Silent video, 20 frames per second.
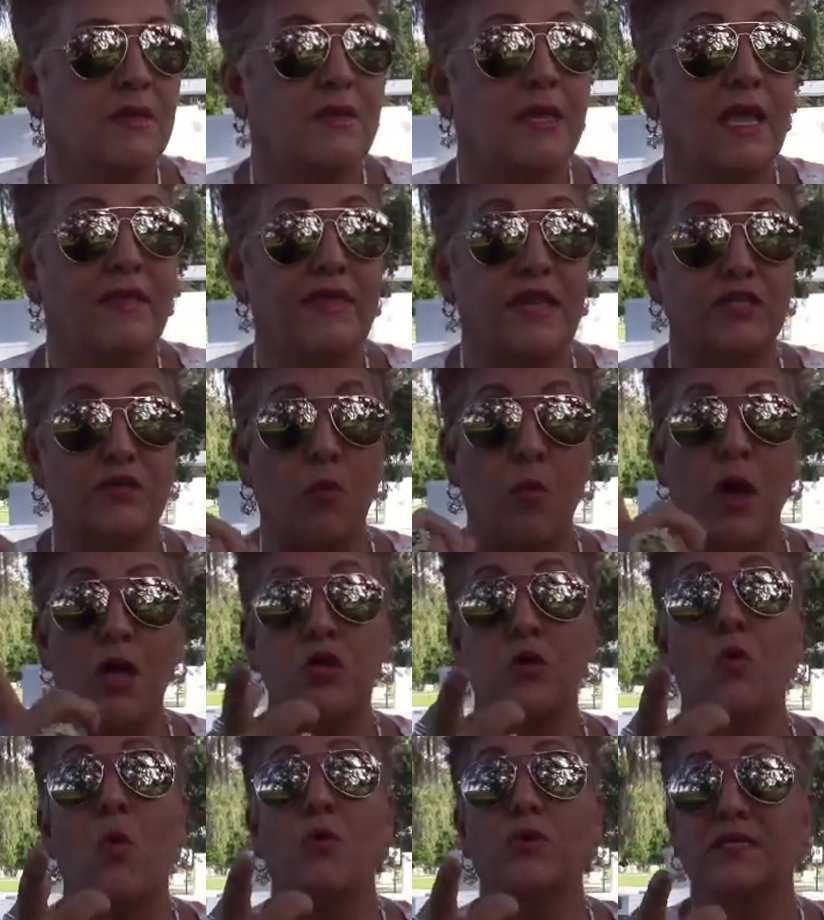that's why
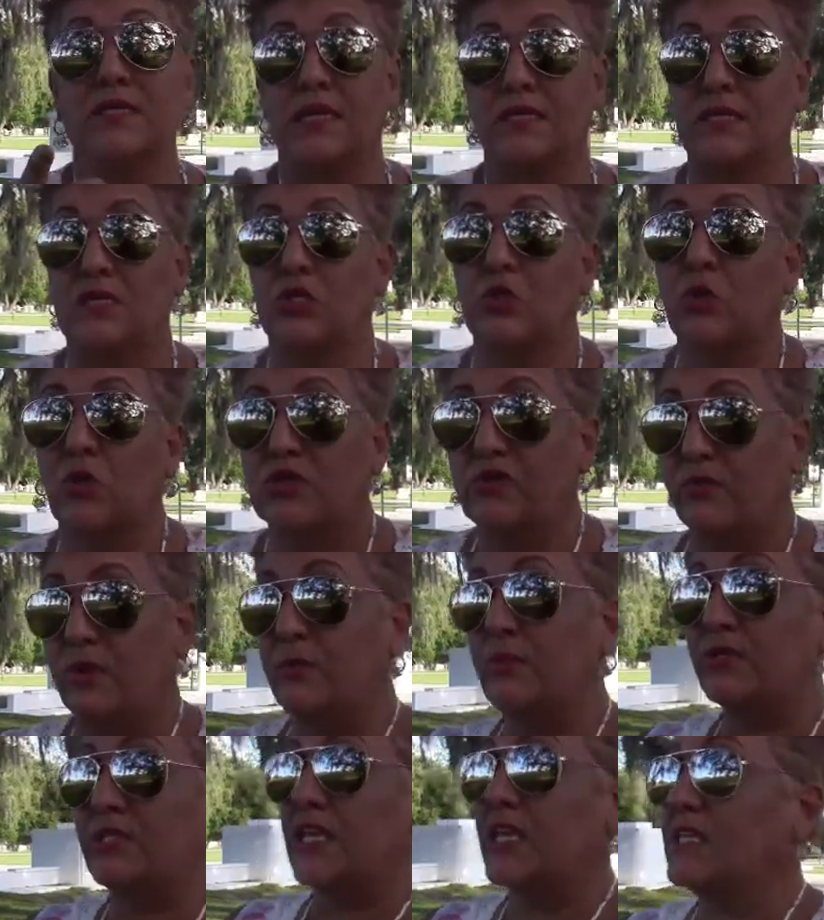you always get these stories of
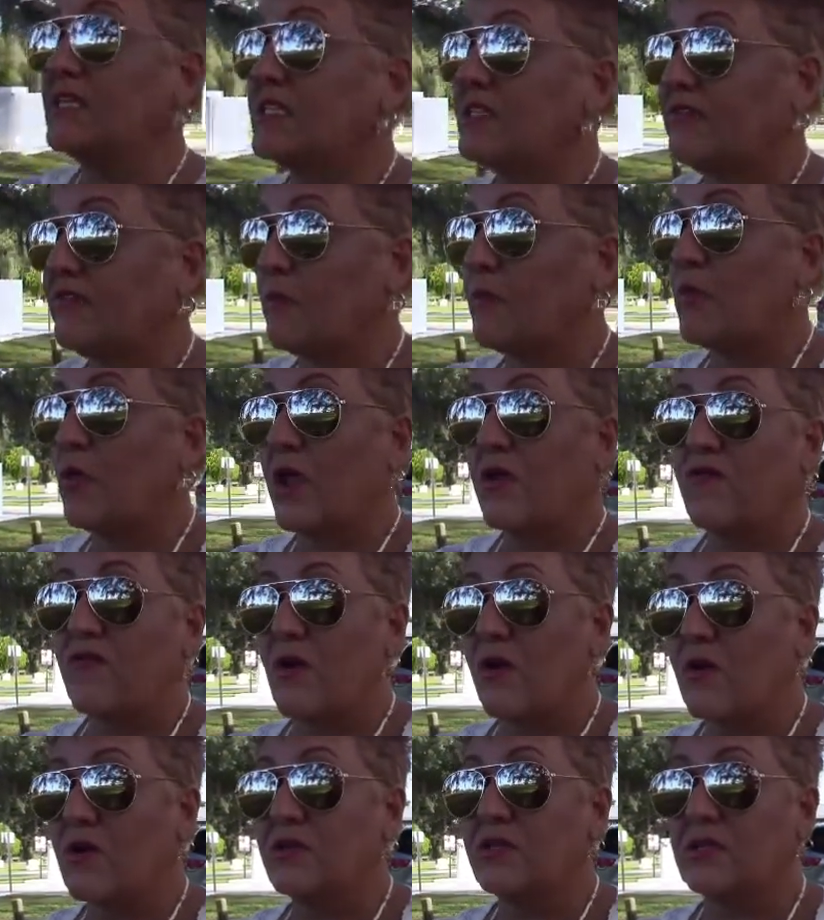people taking stuff from
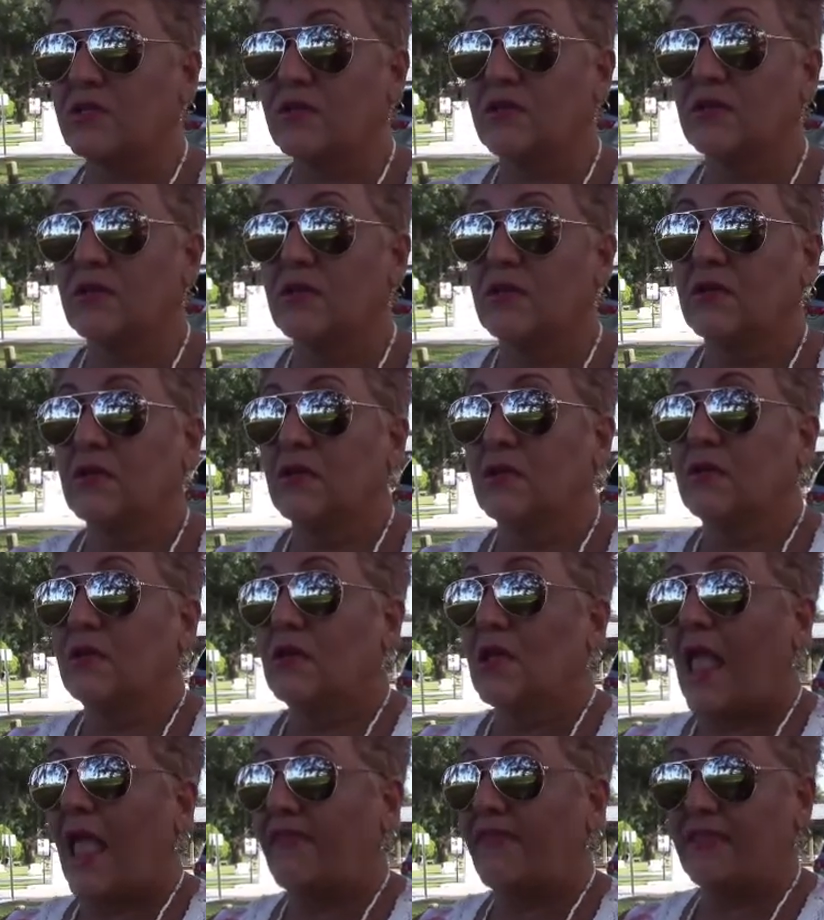graveyards
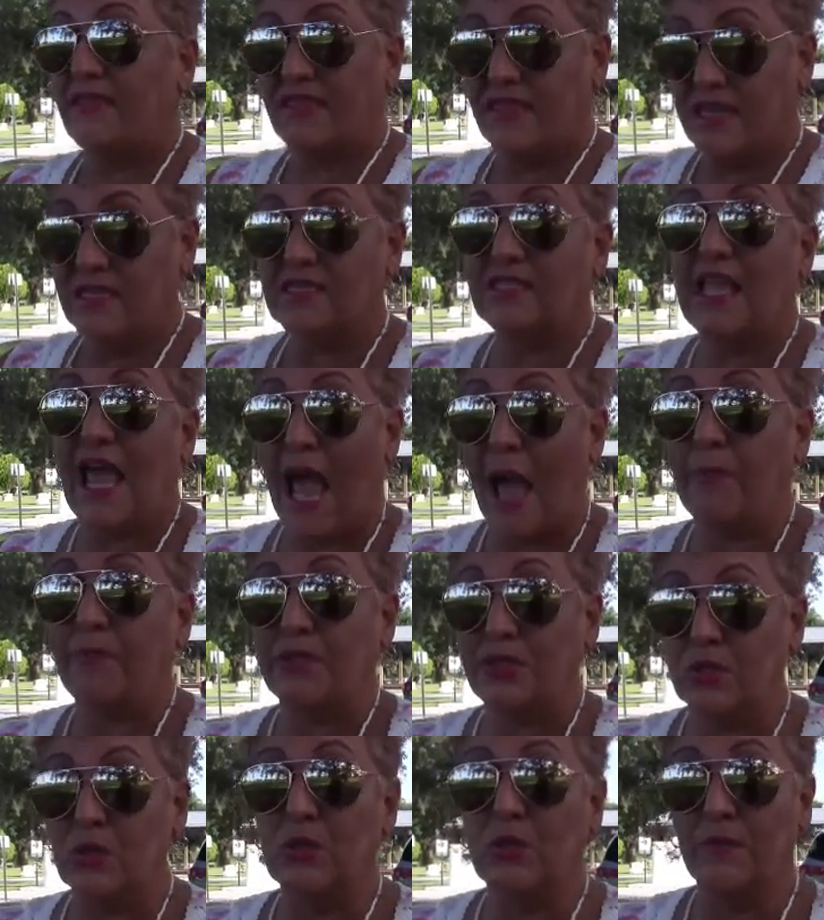and then things to
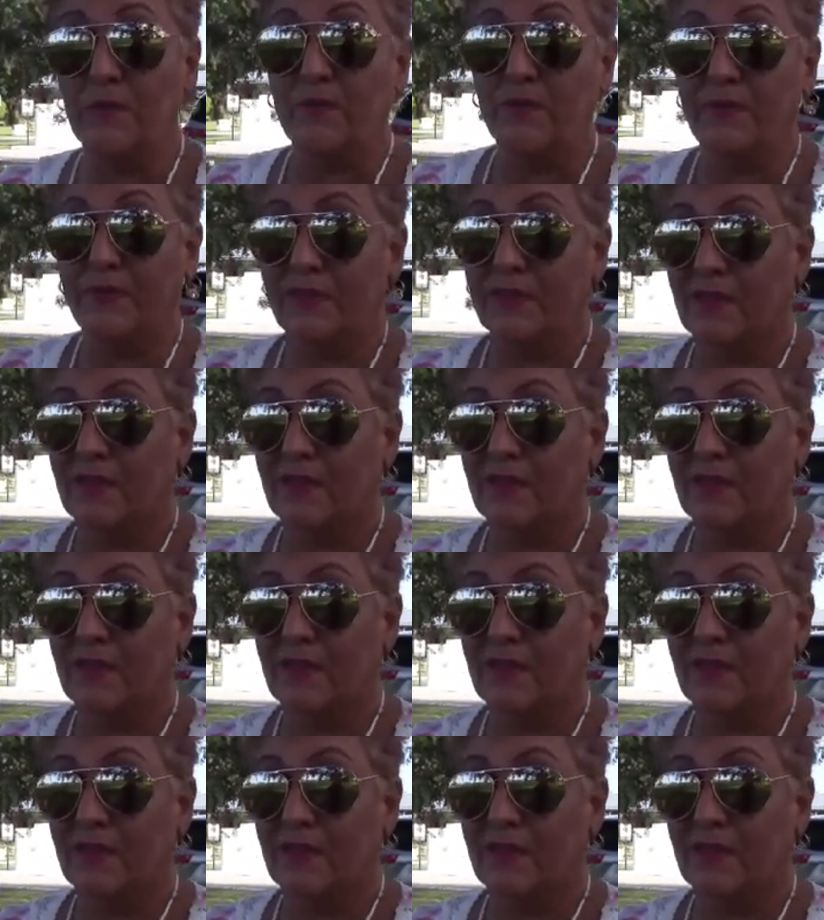happen to them.